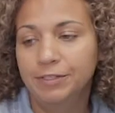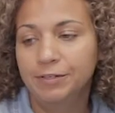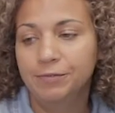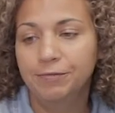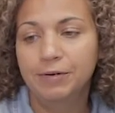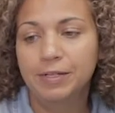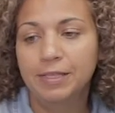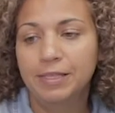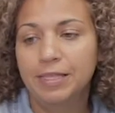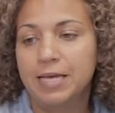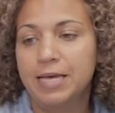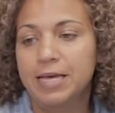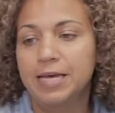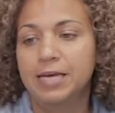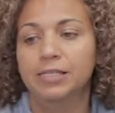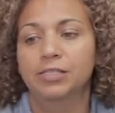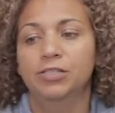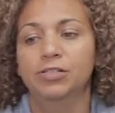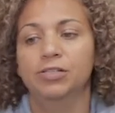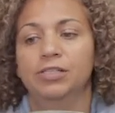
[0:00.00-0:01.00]
different
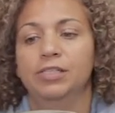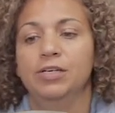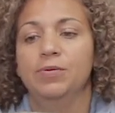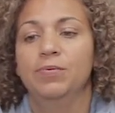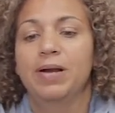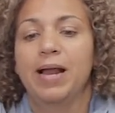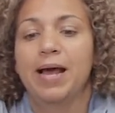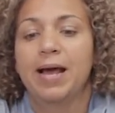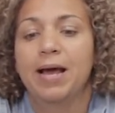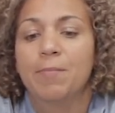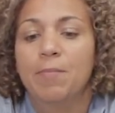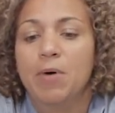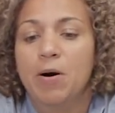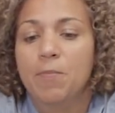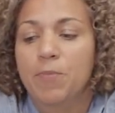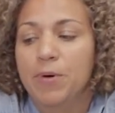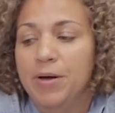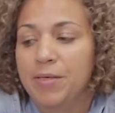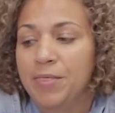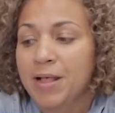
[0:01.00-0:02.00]
things to see what I come
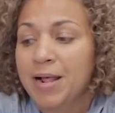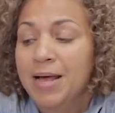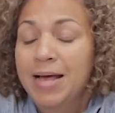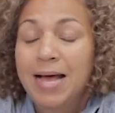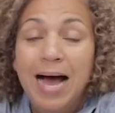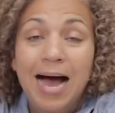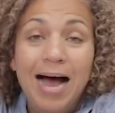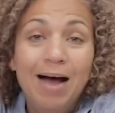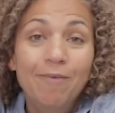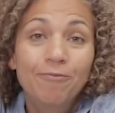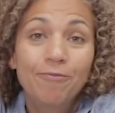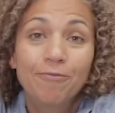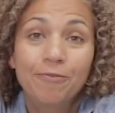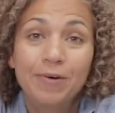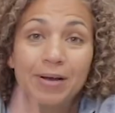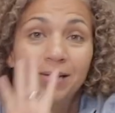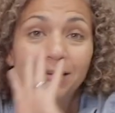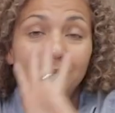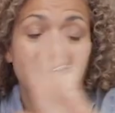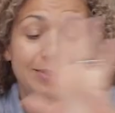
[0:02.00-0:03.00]
up with. I'm
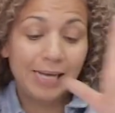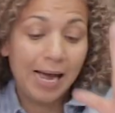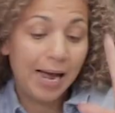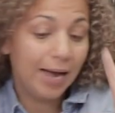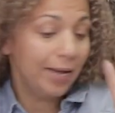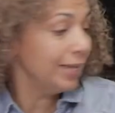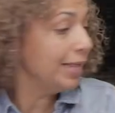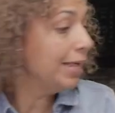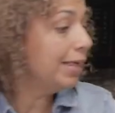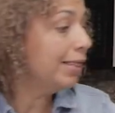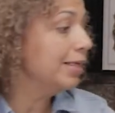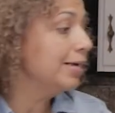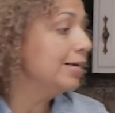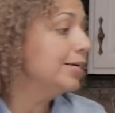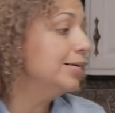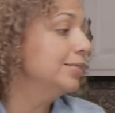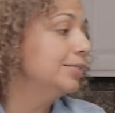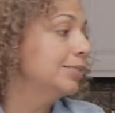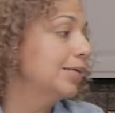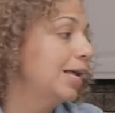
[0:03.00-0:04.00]
freestyling
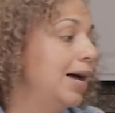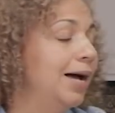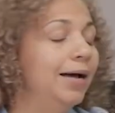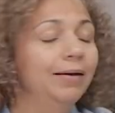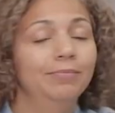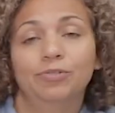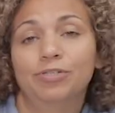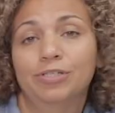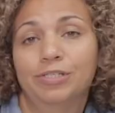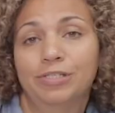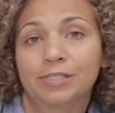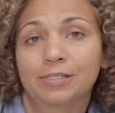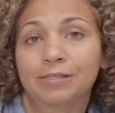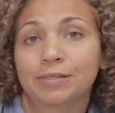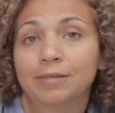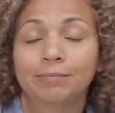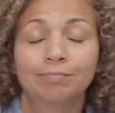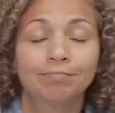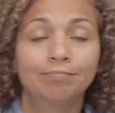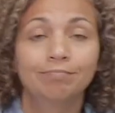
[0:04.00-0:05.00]
this. I'm just
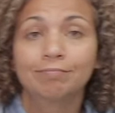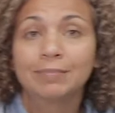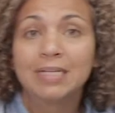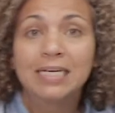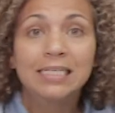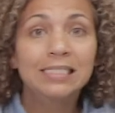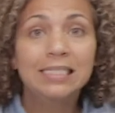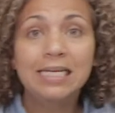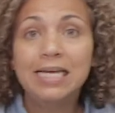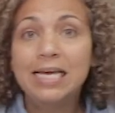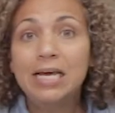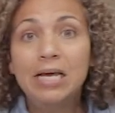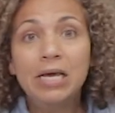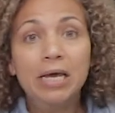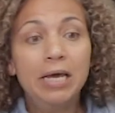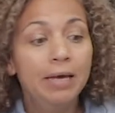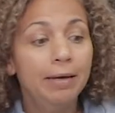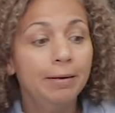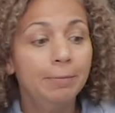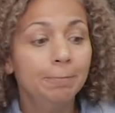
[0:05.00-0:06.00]

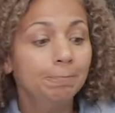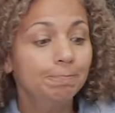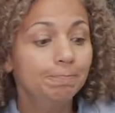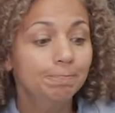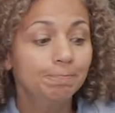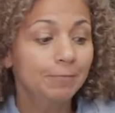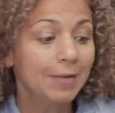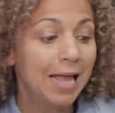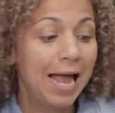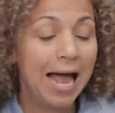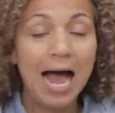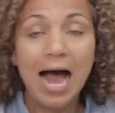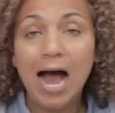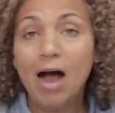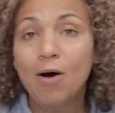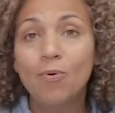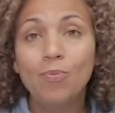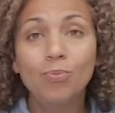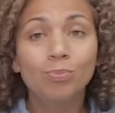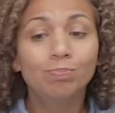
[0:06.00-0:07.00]
seeing
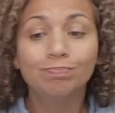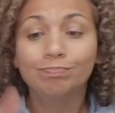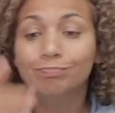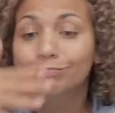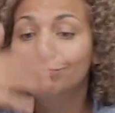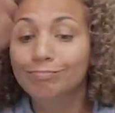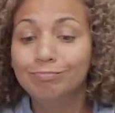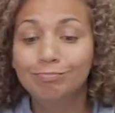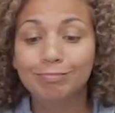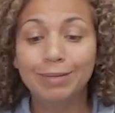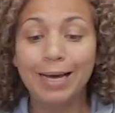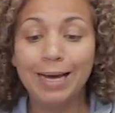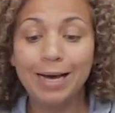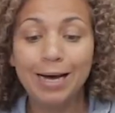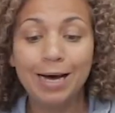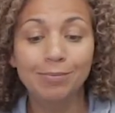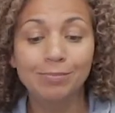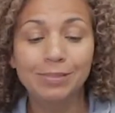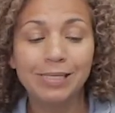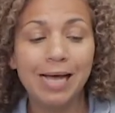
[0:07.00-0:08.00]
how it
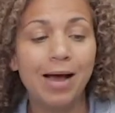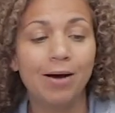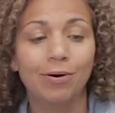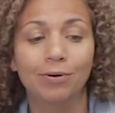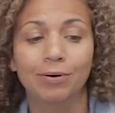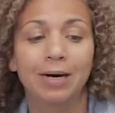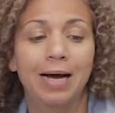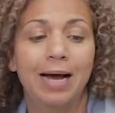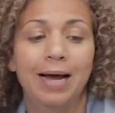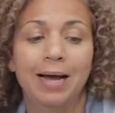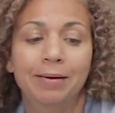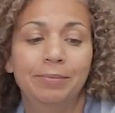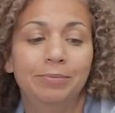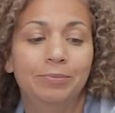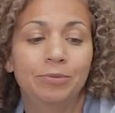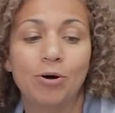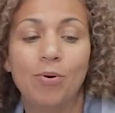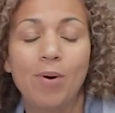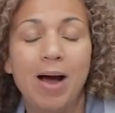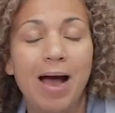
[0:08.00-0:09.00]
comes out. I
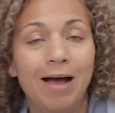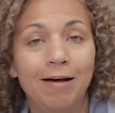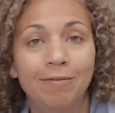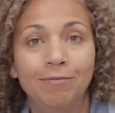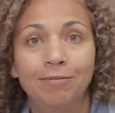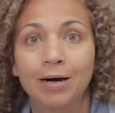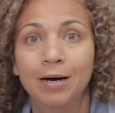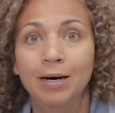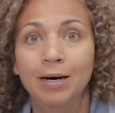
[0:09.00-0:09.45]
don't have